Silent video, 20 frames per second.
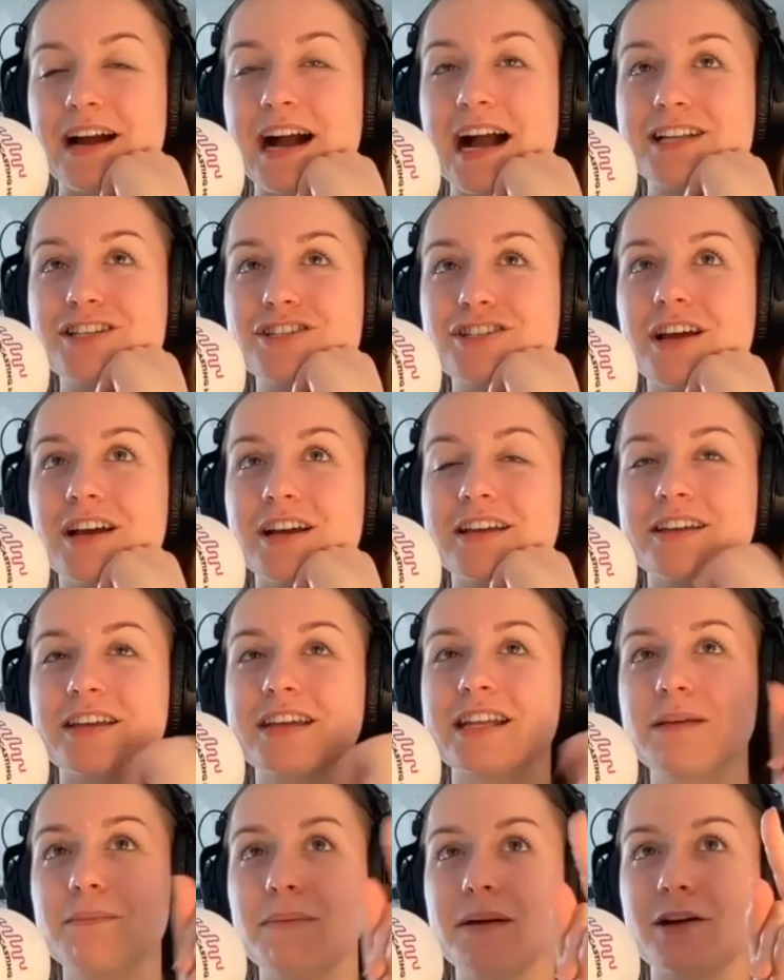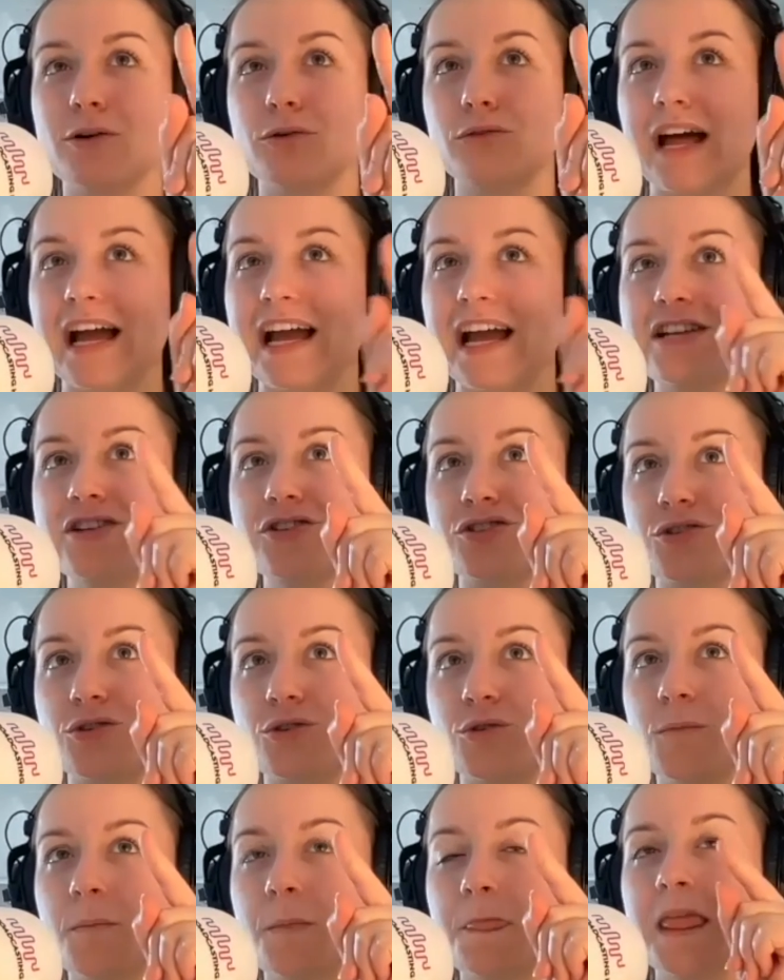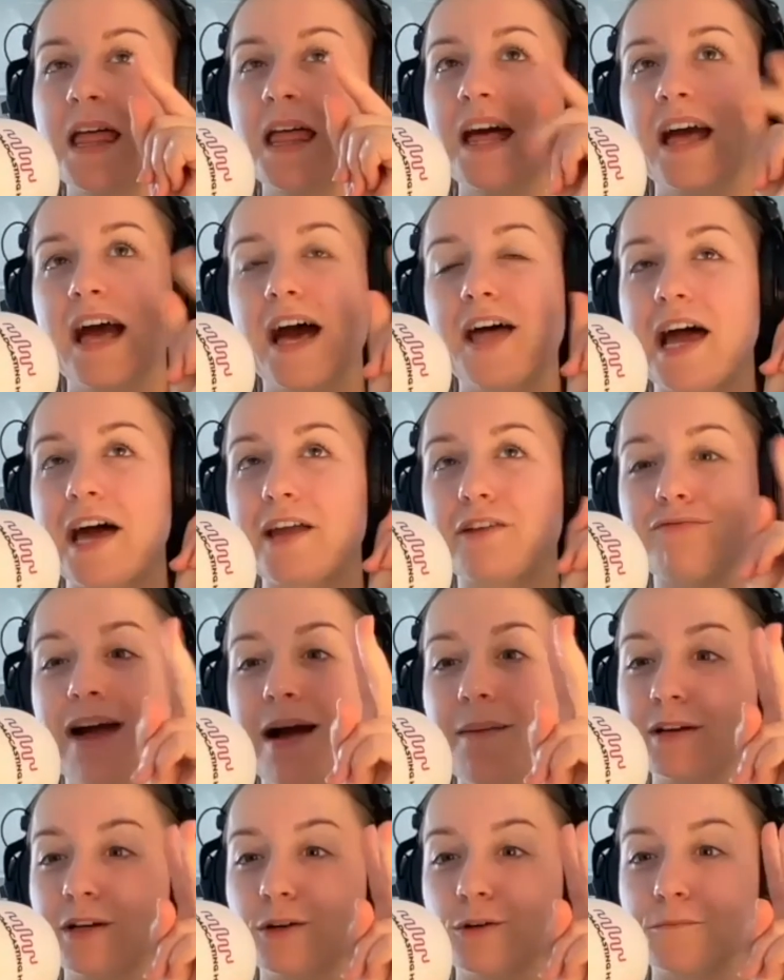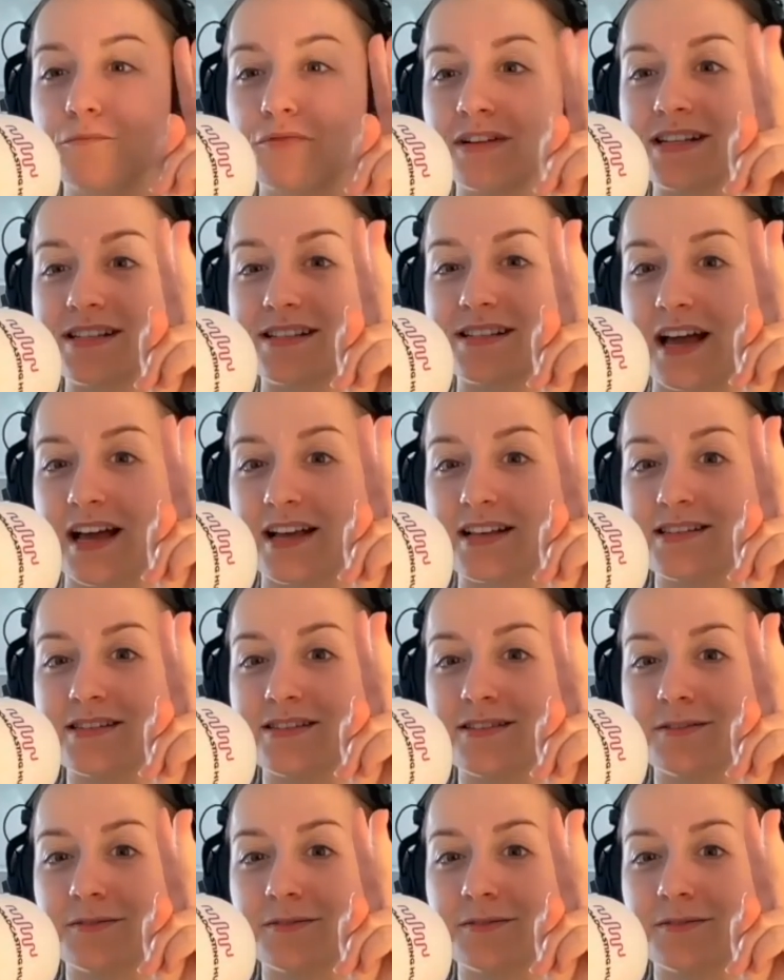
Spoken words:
I had a guinea pig called Angel, and I had a rabbit called Princess,